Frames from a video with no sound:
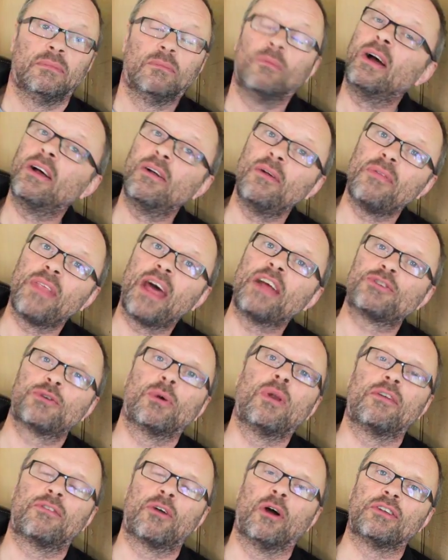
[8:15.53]
Well, that's
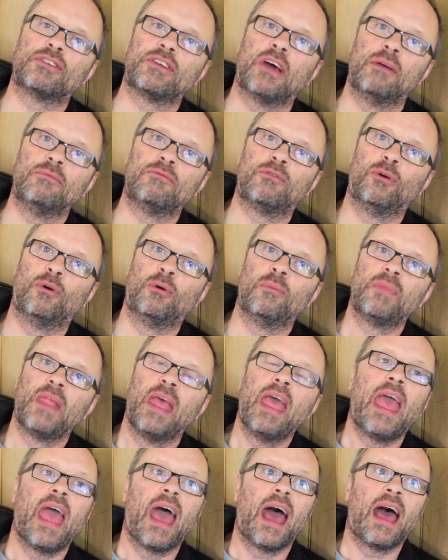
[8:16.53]
all I've got time for.
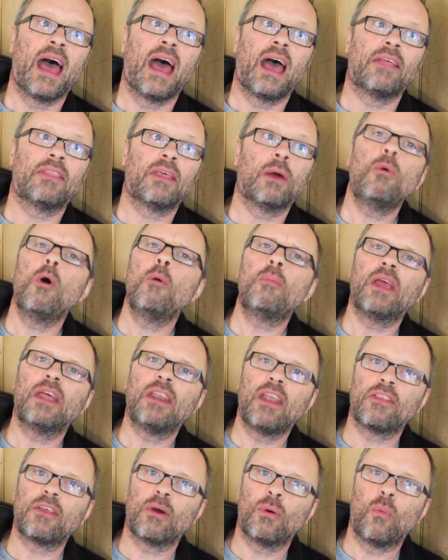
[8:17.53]
There will be
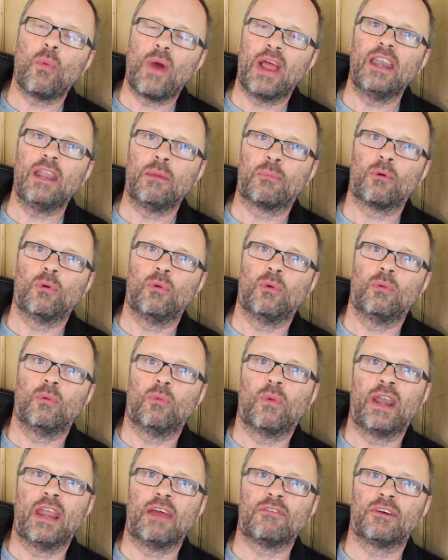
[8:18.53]
another Wet Liberal
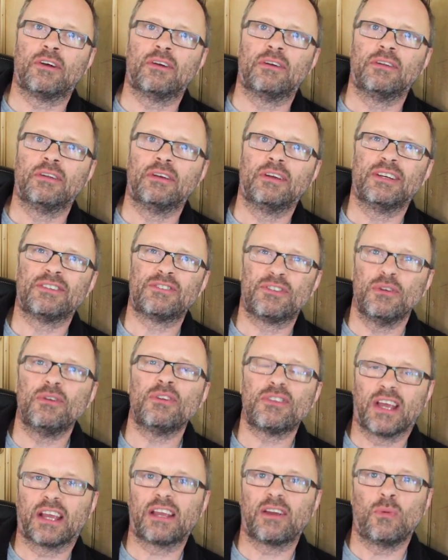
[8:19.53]
whenever, as
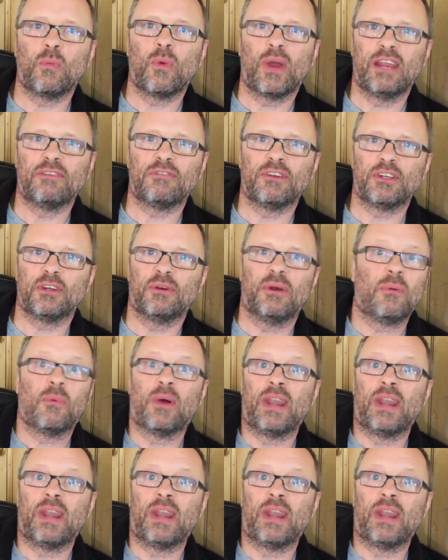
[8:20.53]
soon as I can, do it.